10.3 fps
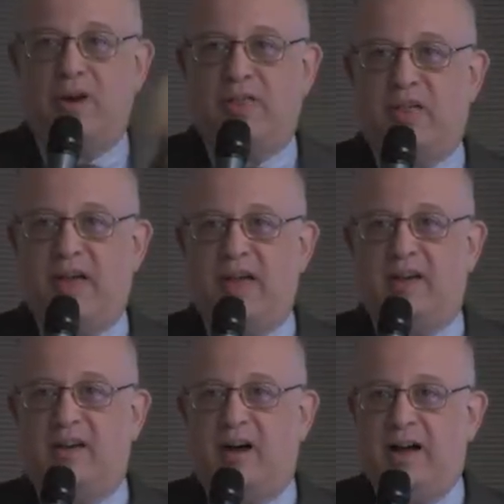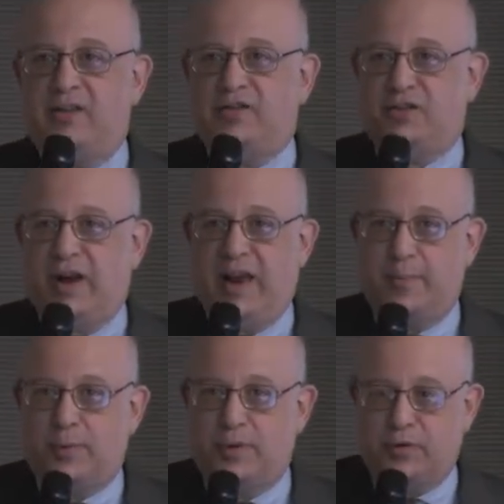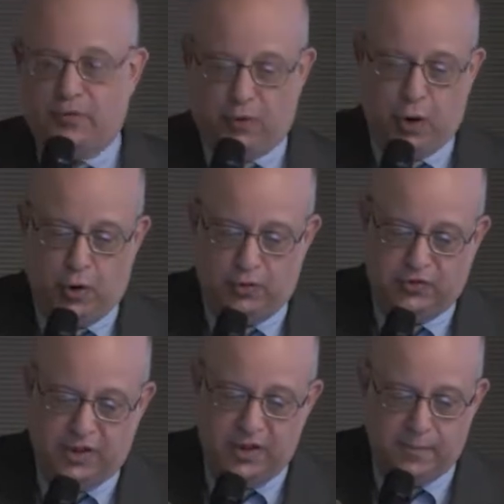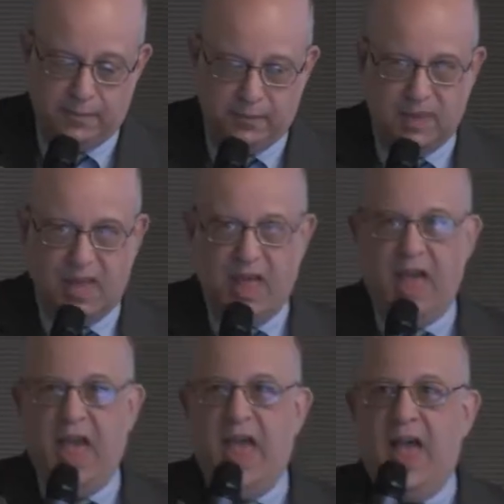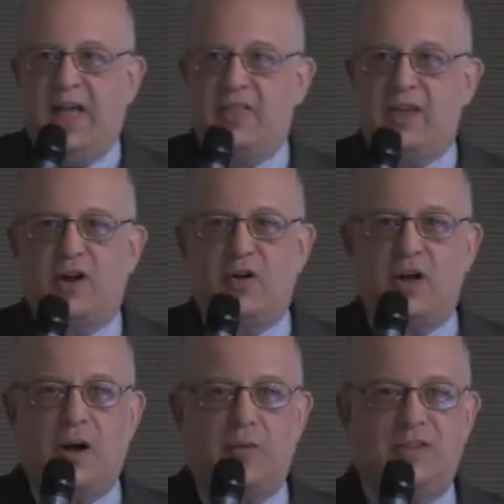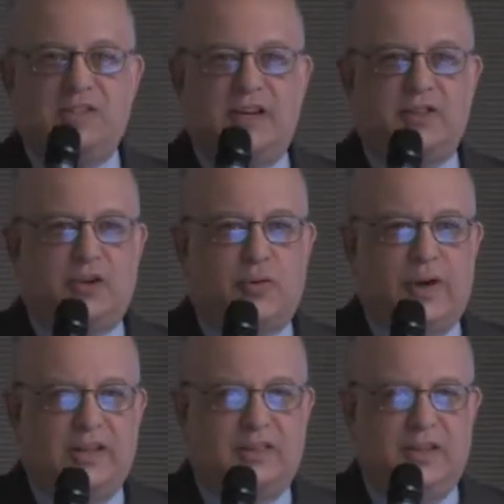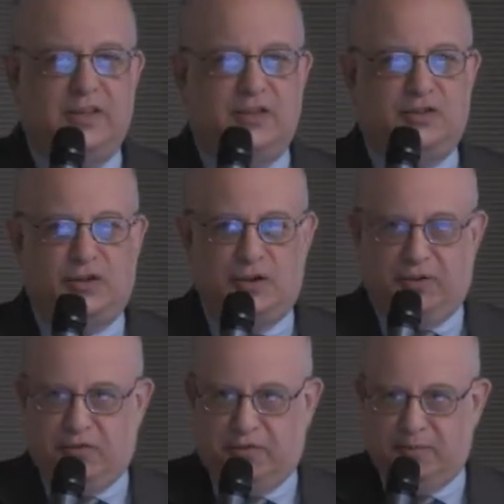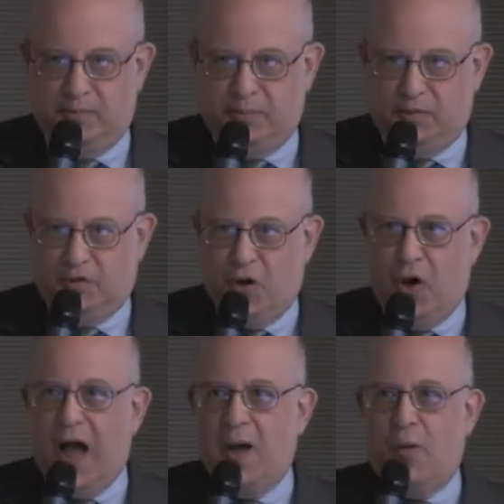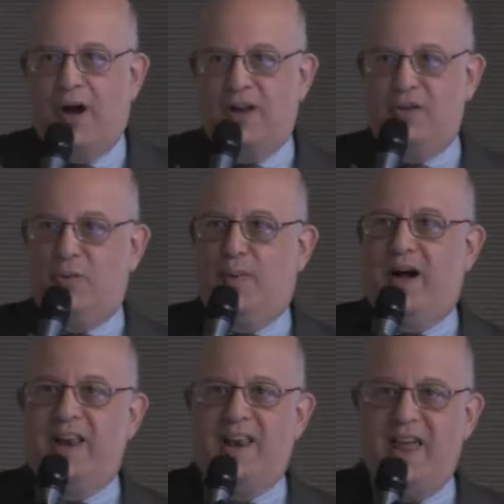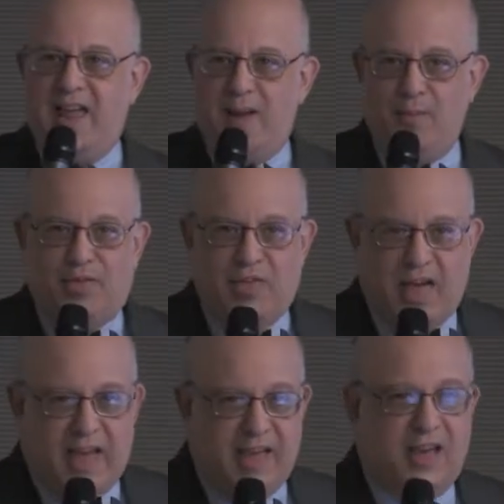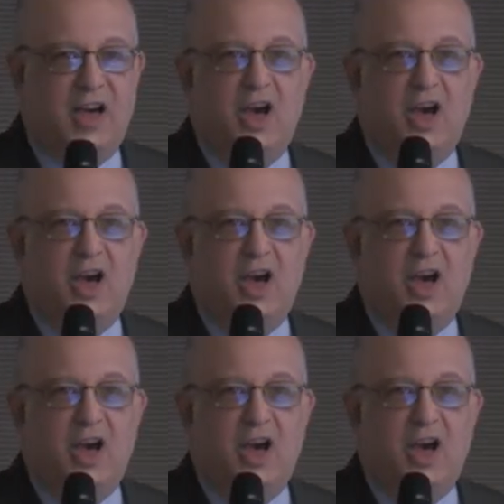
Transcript: to thank EisnerAmper for hosting, and they don't always get the credit they deserve. So I want to, by name, thank